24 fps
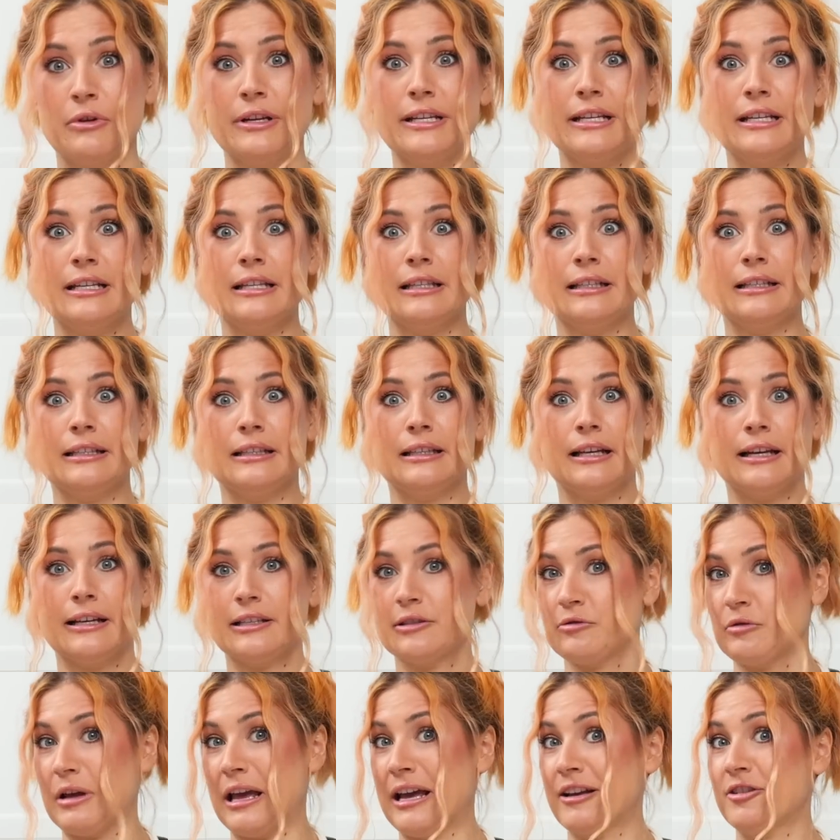really
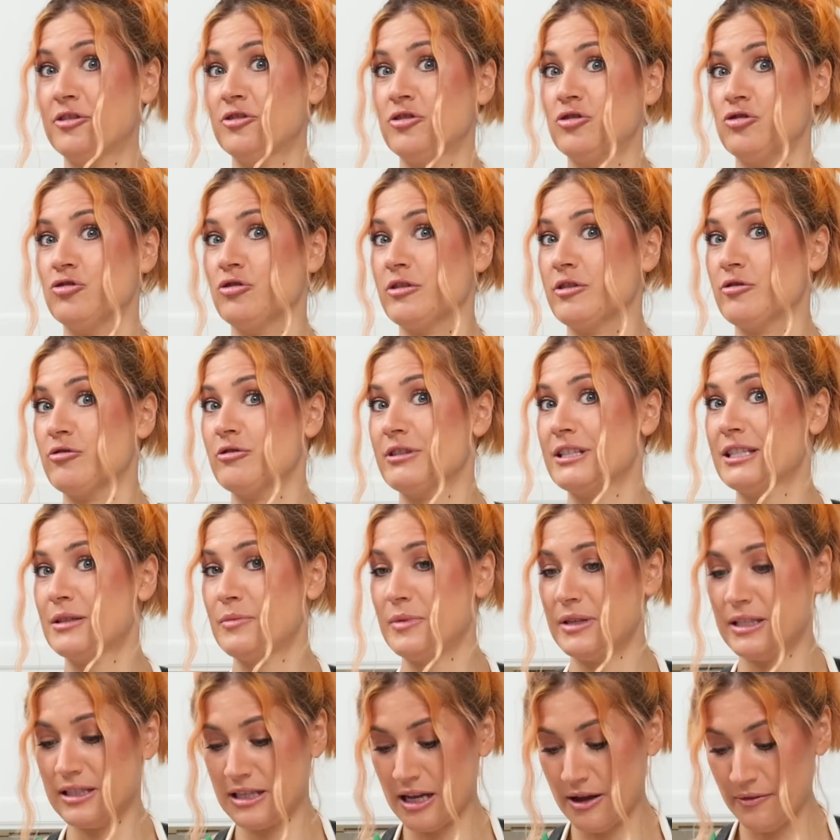liked extra
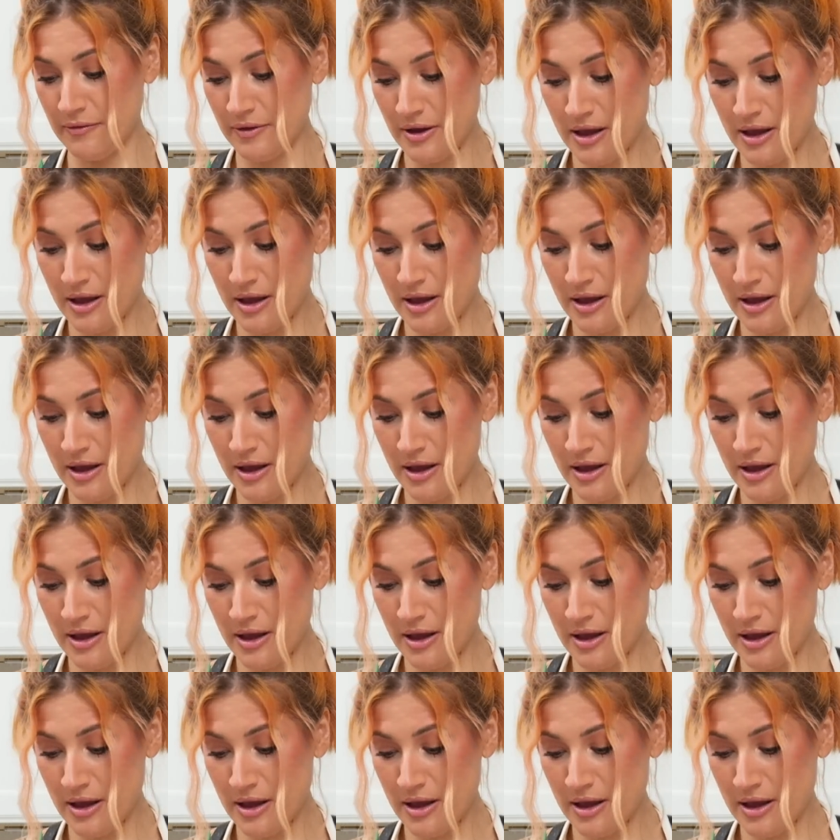crispy stuff,